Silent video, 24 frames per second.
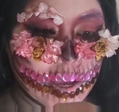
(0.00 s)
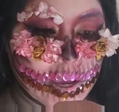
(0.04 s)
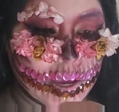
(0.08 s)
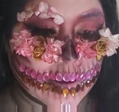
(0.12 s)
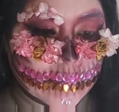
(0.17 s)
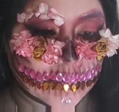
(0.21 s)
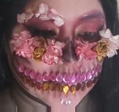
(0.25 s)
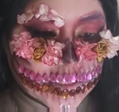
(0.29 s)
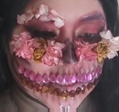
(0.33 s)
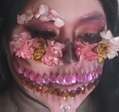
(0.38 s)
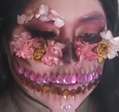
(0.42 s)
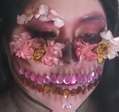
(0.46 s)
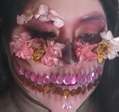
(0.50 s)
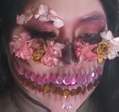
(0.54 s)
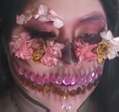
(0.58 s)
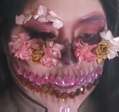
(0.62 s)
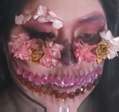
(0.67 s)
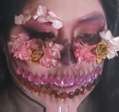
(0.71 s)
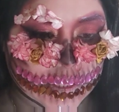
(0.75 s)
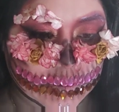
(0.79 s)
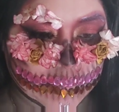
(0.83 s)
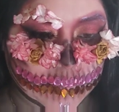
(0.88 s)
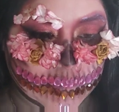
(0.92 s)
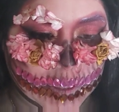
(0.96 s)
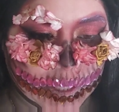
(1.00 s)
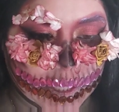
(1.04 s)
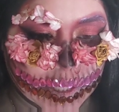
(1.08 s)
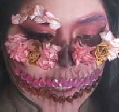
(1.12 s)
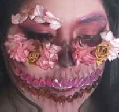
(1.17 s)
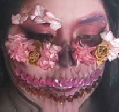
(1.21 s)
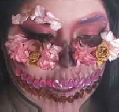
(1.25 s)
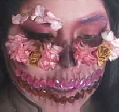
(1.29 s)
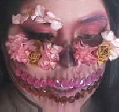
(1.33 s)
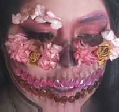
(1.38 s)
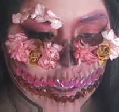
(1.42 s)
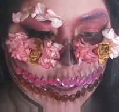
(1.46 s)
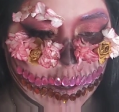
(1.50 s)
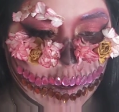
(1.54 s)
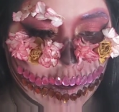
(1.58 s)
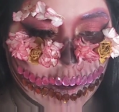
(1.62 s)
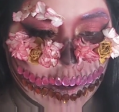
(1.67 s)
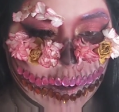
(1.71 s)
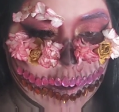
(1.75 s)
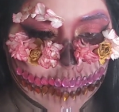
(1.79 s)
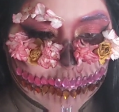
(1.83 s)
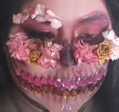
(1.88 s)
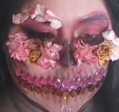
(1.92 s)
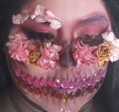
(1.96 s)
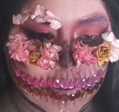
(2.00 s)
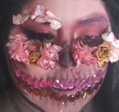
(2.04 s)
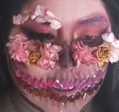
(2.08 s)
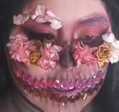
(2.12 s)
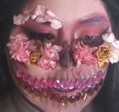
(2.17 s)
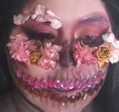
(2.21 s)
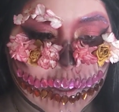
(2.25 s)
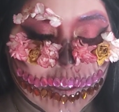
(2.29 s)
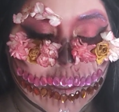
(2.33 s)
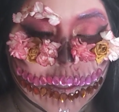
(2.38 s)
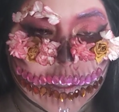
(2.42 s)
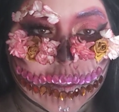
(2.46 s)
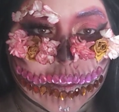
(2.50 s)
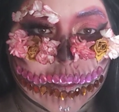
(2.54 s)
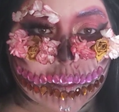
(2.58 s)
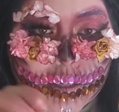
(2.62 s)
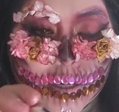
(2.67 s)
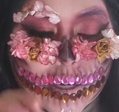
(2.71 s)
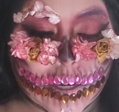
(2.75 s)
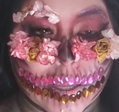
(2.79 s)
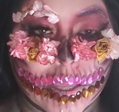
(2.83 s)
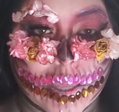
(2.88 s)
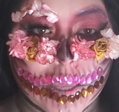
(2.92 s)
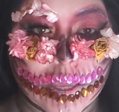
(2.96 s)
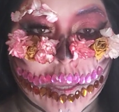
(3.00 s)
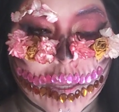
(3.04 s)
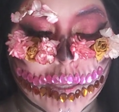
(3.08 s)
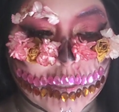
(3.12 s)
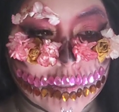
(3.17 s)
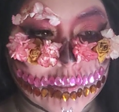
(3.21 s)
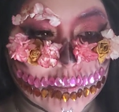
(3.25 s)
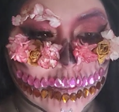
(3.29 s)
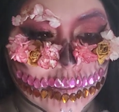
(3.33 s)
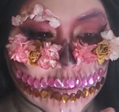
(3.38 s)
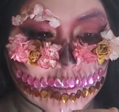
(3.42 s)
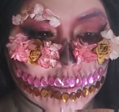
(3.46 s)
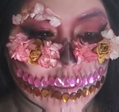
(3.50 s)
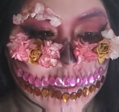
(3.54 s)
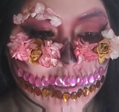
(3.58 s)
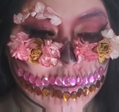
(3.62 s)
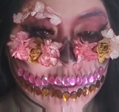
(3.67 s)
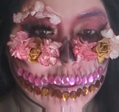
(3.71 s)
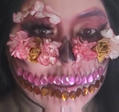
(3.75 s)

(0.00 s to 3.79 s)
I'm just going to be cutting off the ends